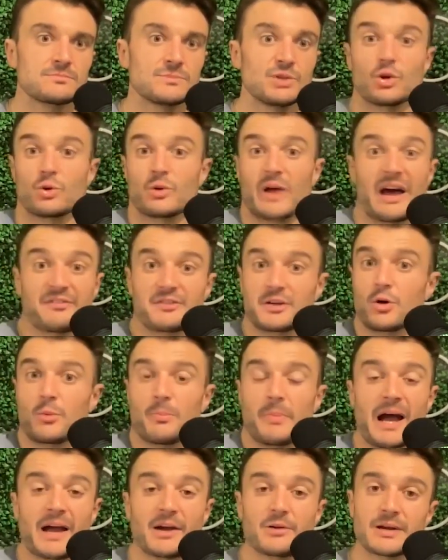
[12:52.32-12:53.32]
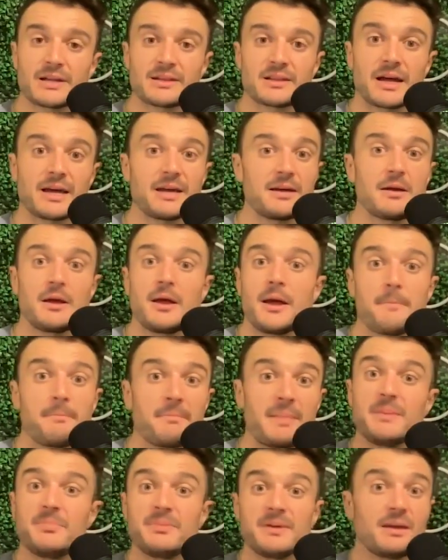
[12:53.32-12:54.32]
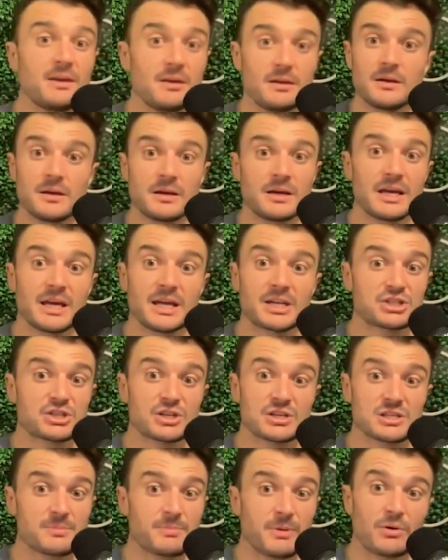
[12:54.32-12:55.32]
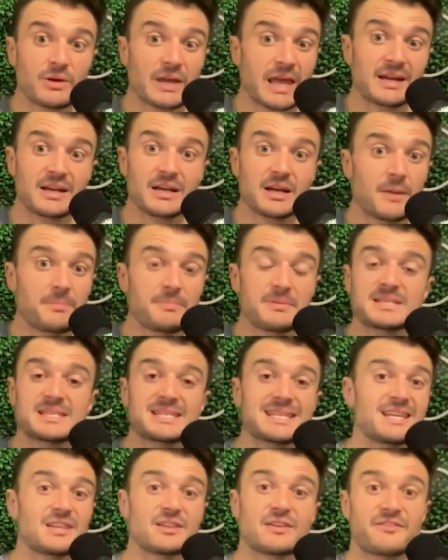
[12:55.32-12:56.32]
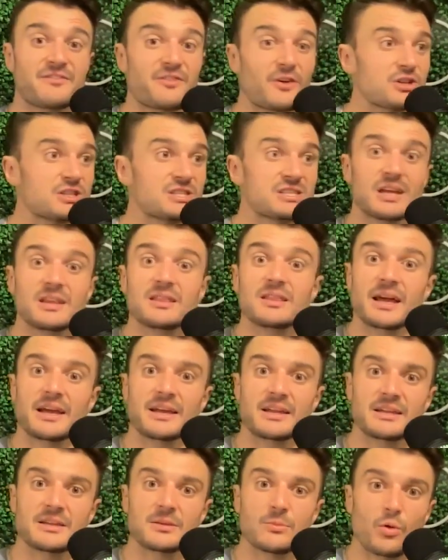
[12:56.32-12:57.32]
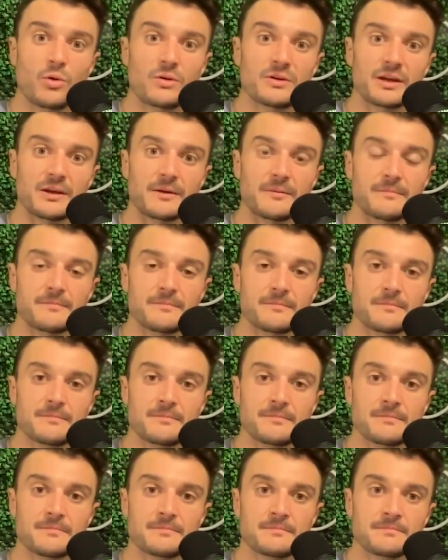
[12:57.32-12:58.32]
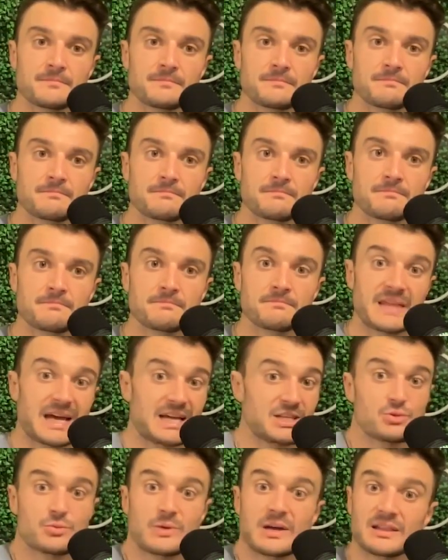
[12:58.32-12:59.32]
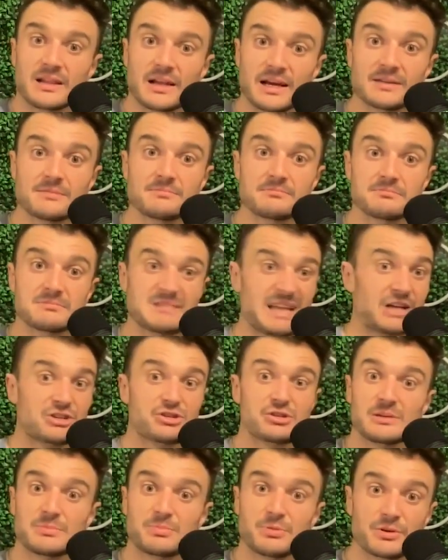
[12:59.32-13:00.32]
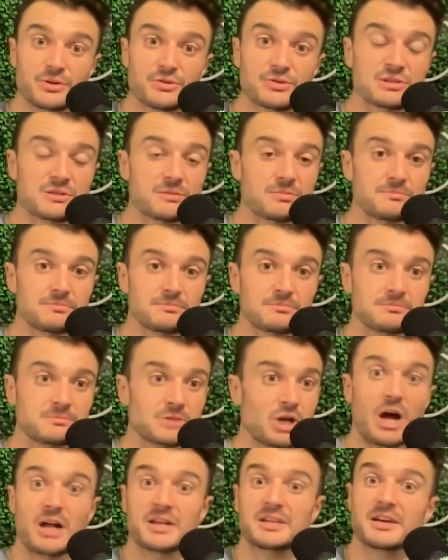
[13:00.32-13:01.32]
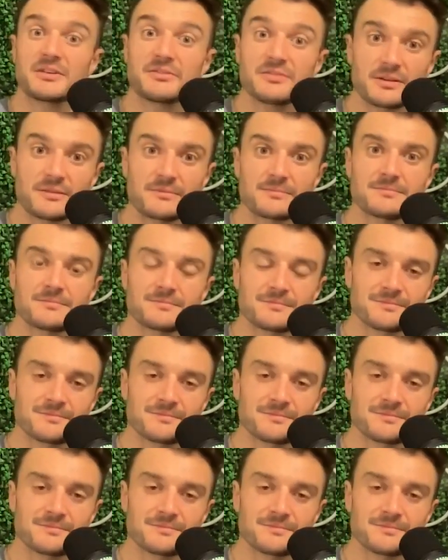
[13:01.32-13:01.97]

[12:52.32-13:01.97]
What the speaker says: You don't have to go buy a red light. Maybe it's just about getting up and seeing the first sunlight in the morning. That's red light, naturally produced, God-given.